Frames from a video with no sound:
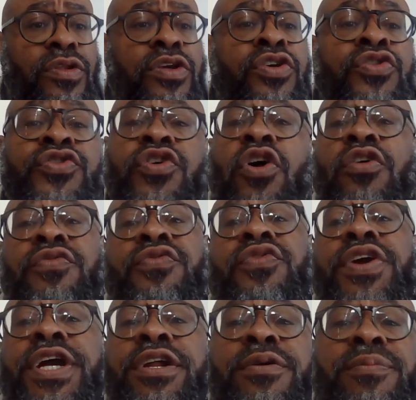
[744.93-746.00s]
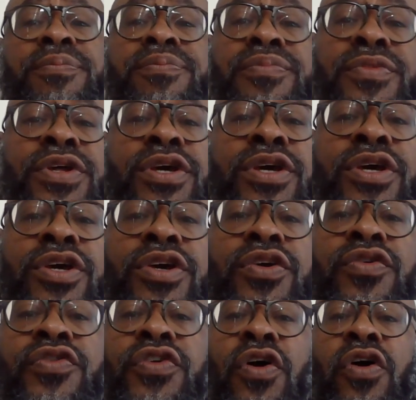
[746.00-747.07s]
you saw freedom.
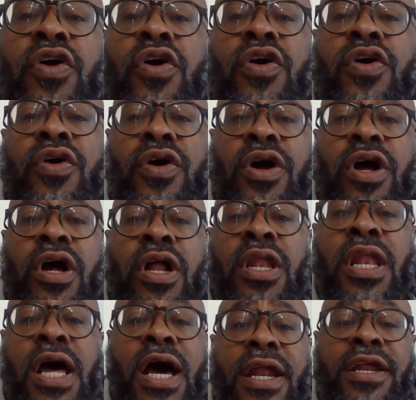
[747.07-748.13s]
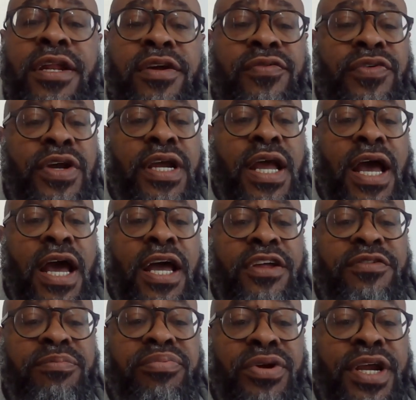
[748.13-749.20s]
You saw a lot of different
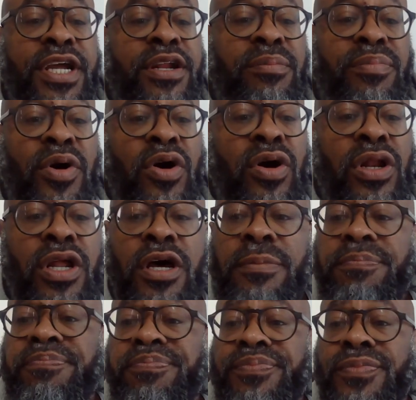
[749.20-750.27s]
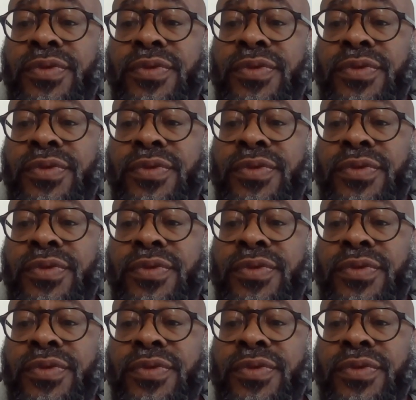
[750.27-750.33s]
guys bringing the ball up,